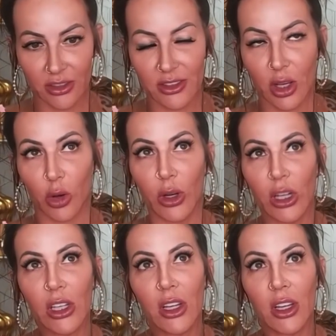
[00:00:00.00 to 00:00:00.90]
So
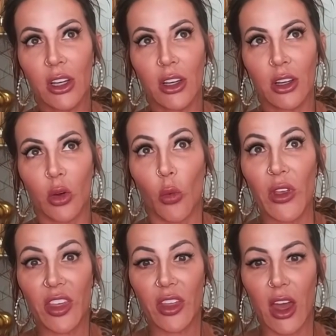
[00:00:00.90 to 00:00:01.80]

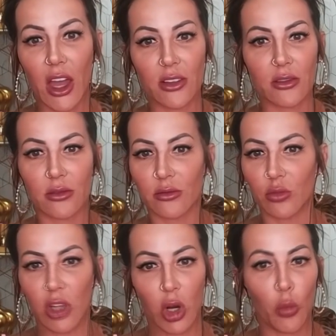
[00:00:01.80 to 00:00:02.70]
within that,
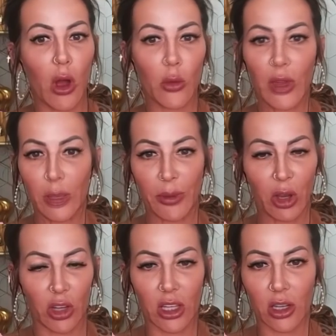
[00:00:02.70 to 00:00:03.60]
1 week
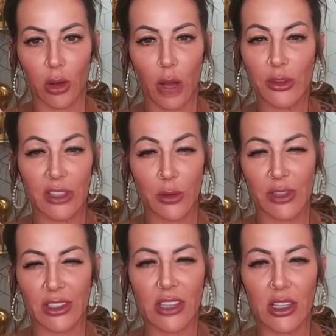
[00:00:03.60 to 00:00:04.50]
period, I would say it was
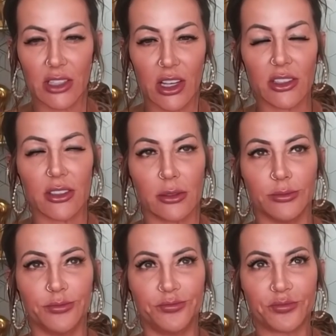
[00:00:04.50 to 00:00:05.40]
like 10 days,
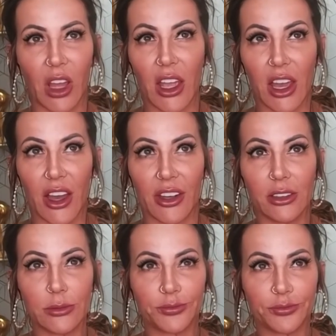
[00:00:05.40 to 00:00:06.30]
I had